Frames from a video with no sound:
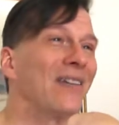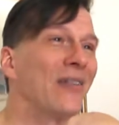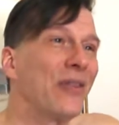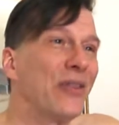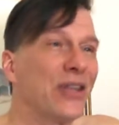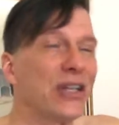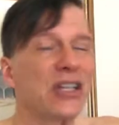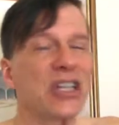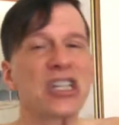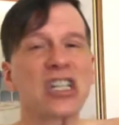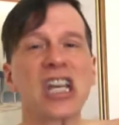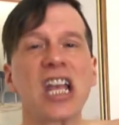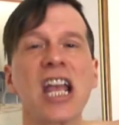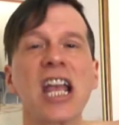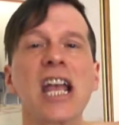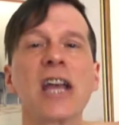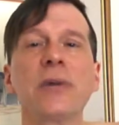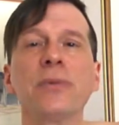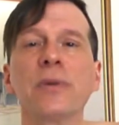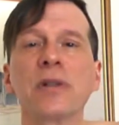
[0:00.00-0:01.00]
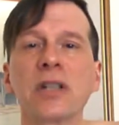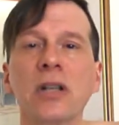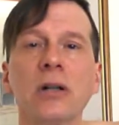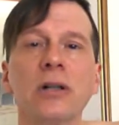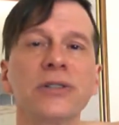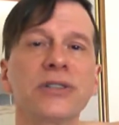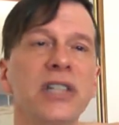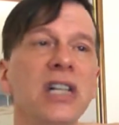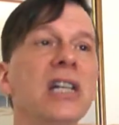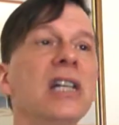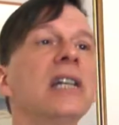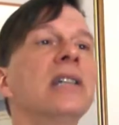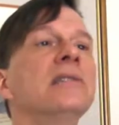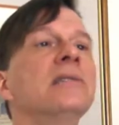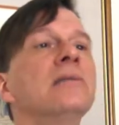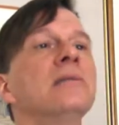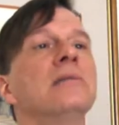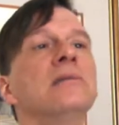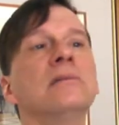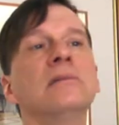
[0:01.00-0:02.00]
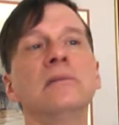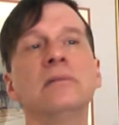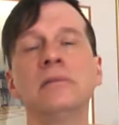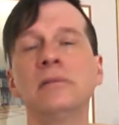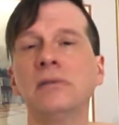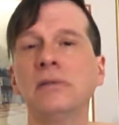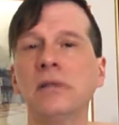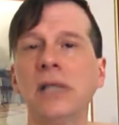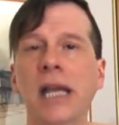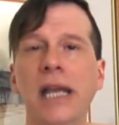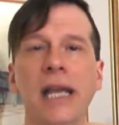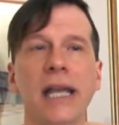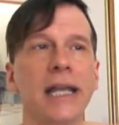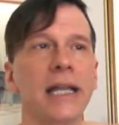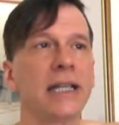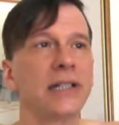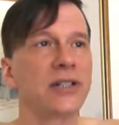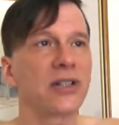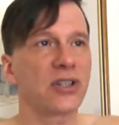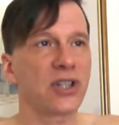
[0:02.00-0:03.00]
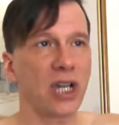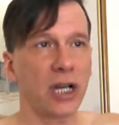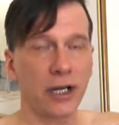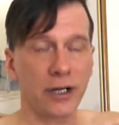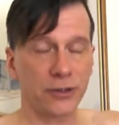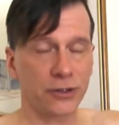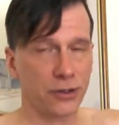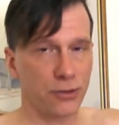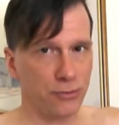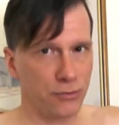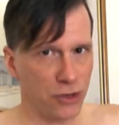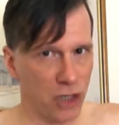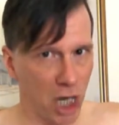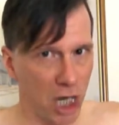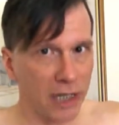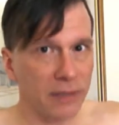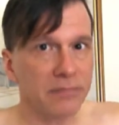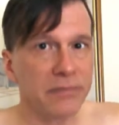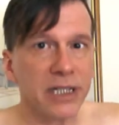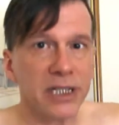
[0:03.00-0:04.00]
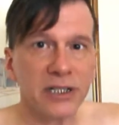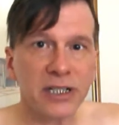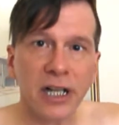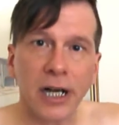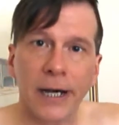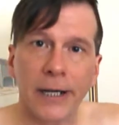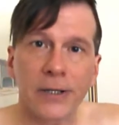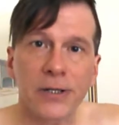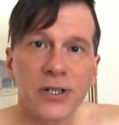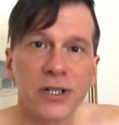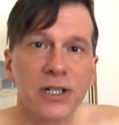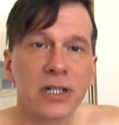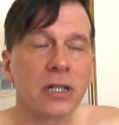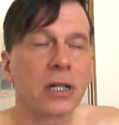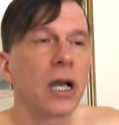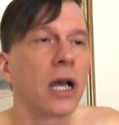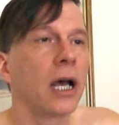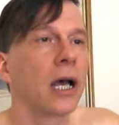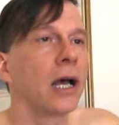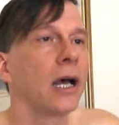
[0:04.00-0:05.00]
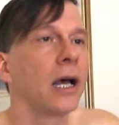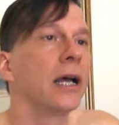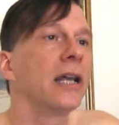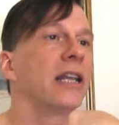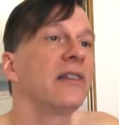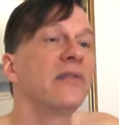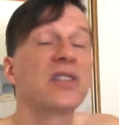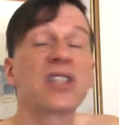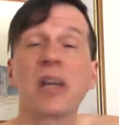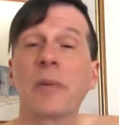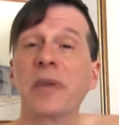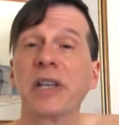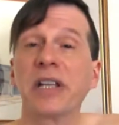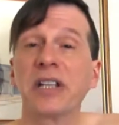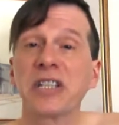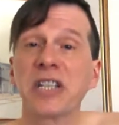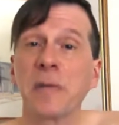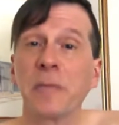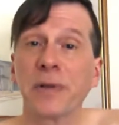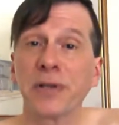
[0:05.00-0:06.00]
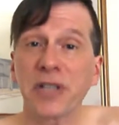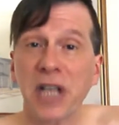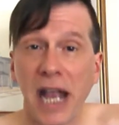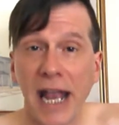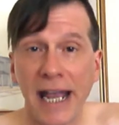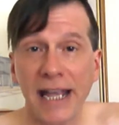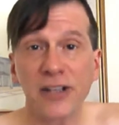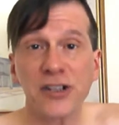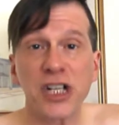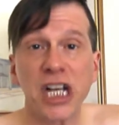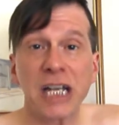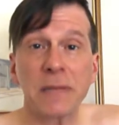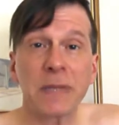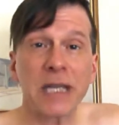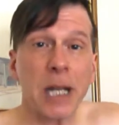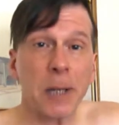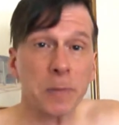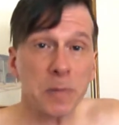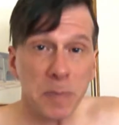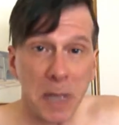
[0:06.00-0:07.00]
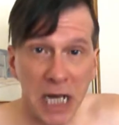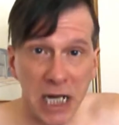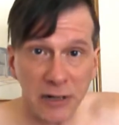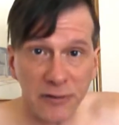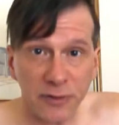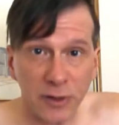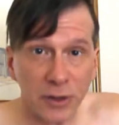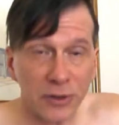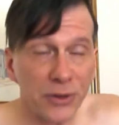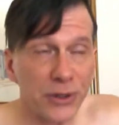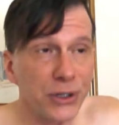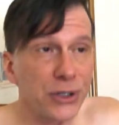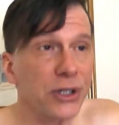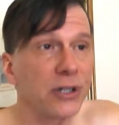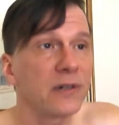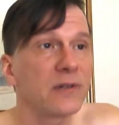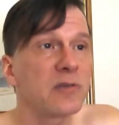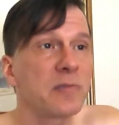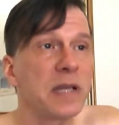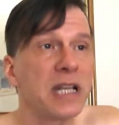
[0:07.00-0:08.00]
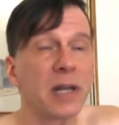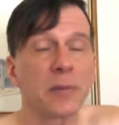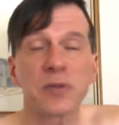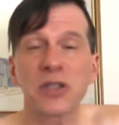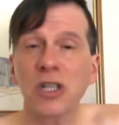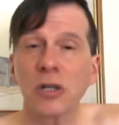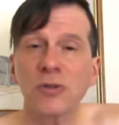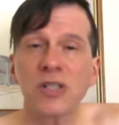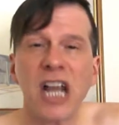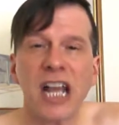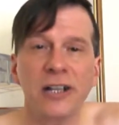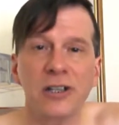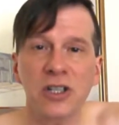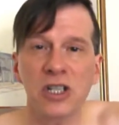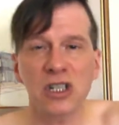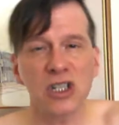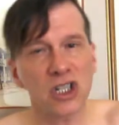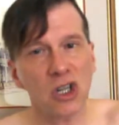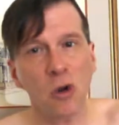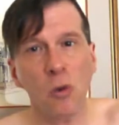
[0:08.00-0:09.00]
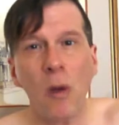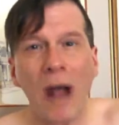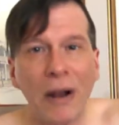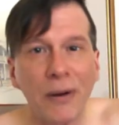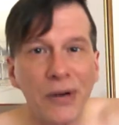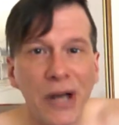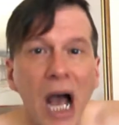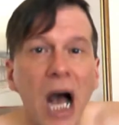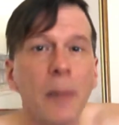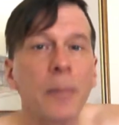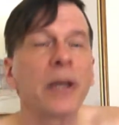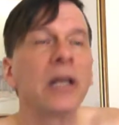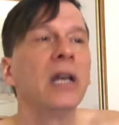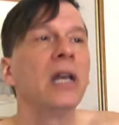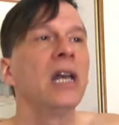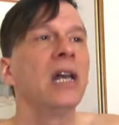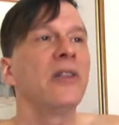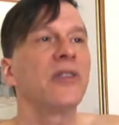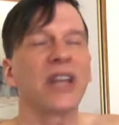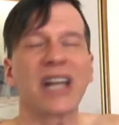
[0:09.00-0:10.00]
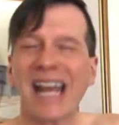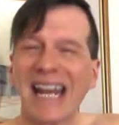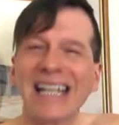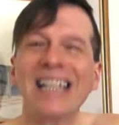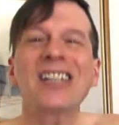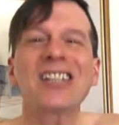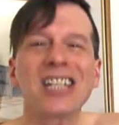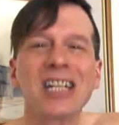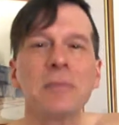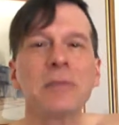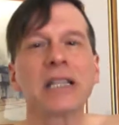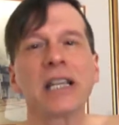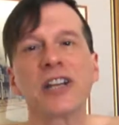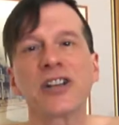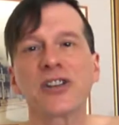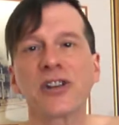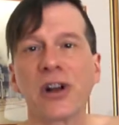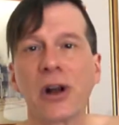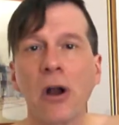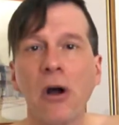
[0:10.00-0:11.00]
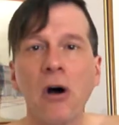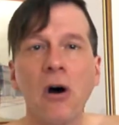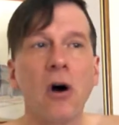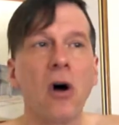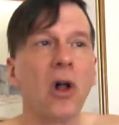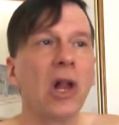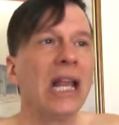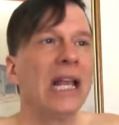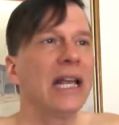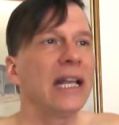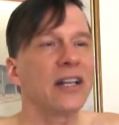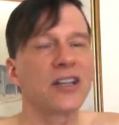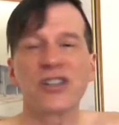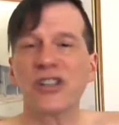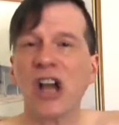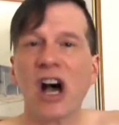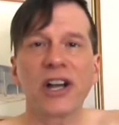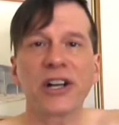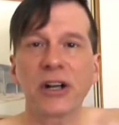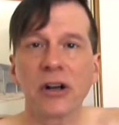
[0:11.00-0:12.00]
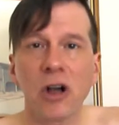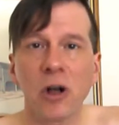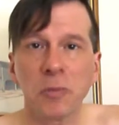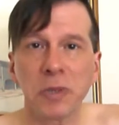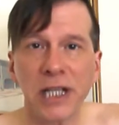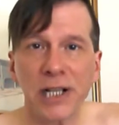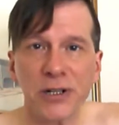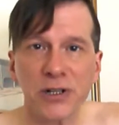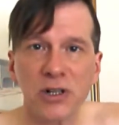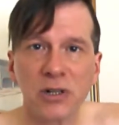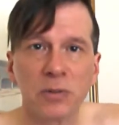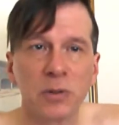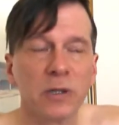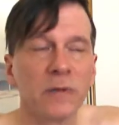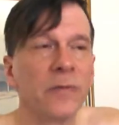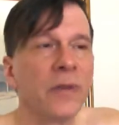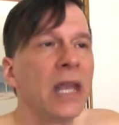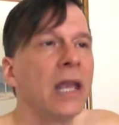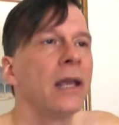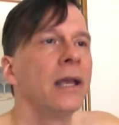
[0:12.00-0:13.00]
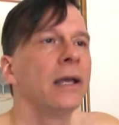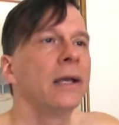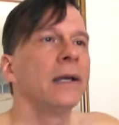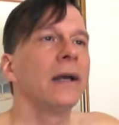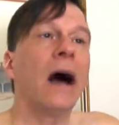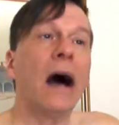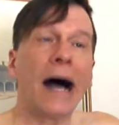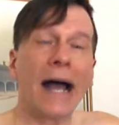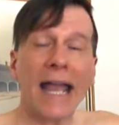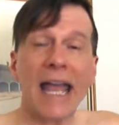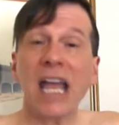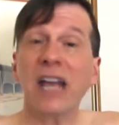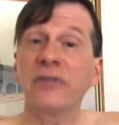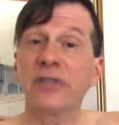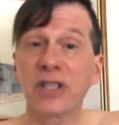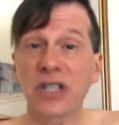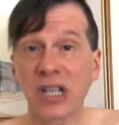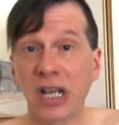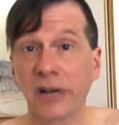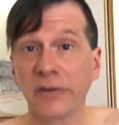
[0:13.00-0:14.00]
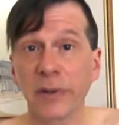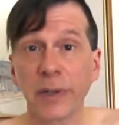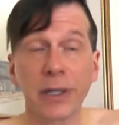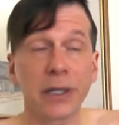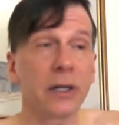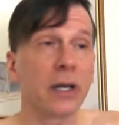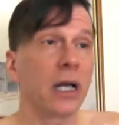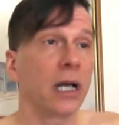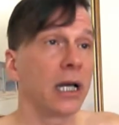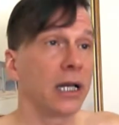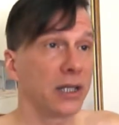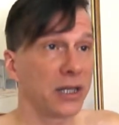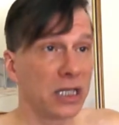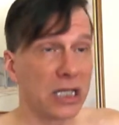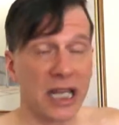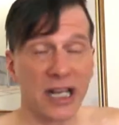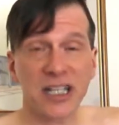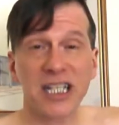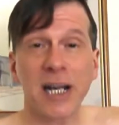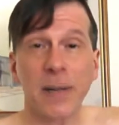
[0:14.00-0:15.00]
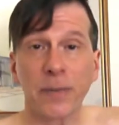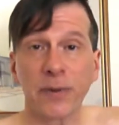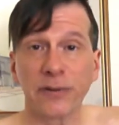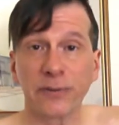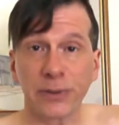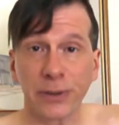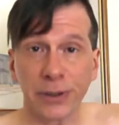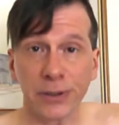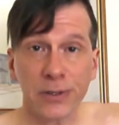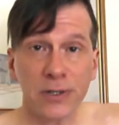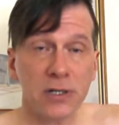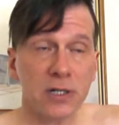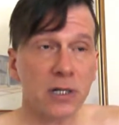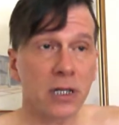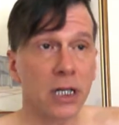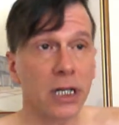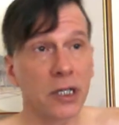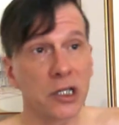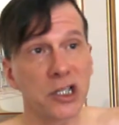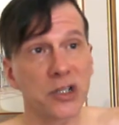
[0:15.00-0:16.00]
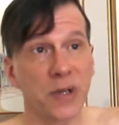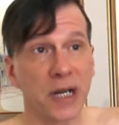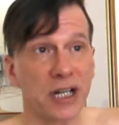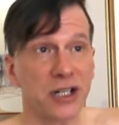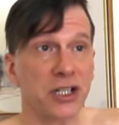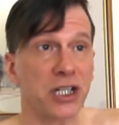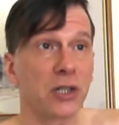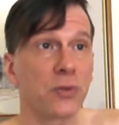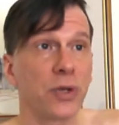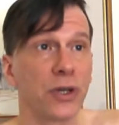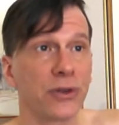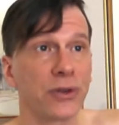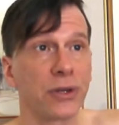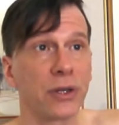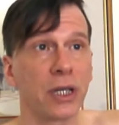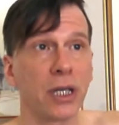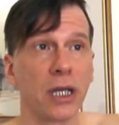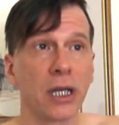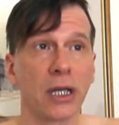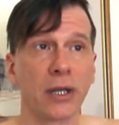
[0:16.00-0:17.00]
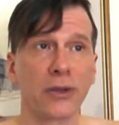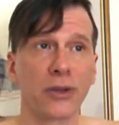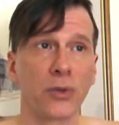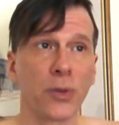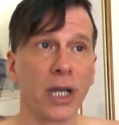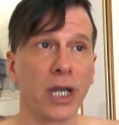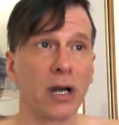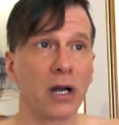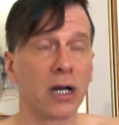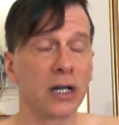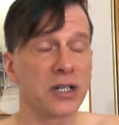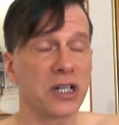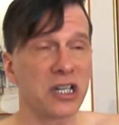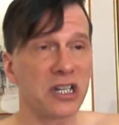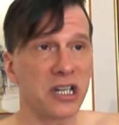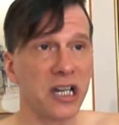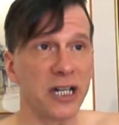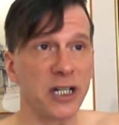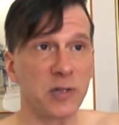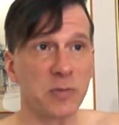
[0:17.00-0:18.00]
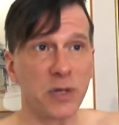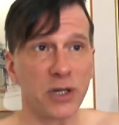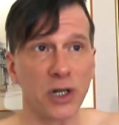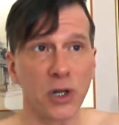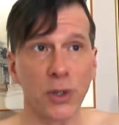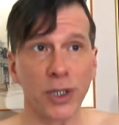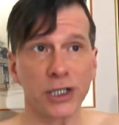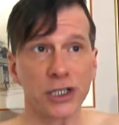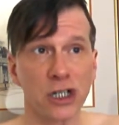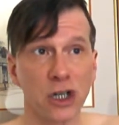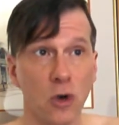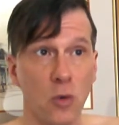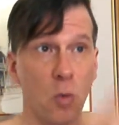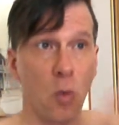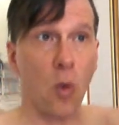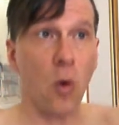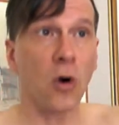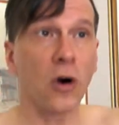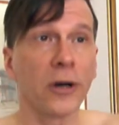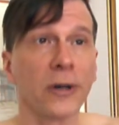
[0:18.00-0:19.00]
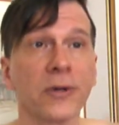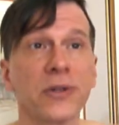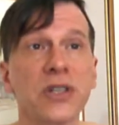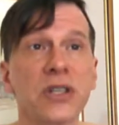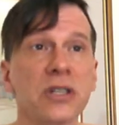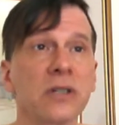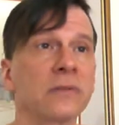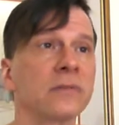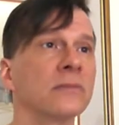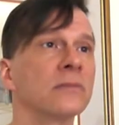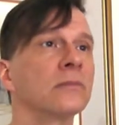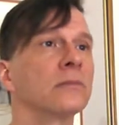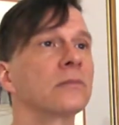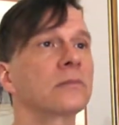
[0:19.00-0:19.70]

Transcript: This can result in a desire to not be touched. Even something as simple as a handshake becomes painful. The nerves become so tense and so wound up that any stimulation at all is not at all pleasurable. I have discovered in the last couple of years, strangely, with the way our society's been going towards,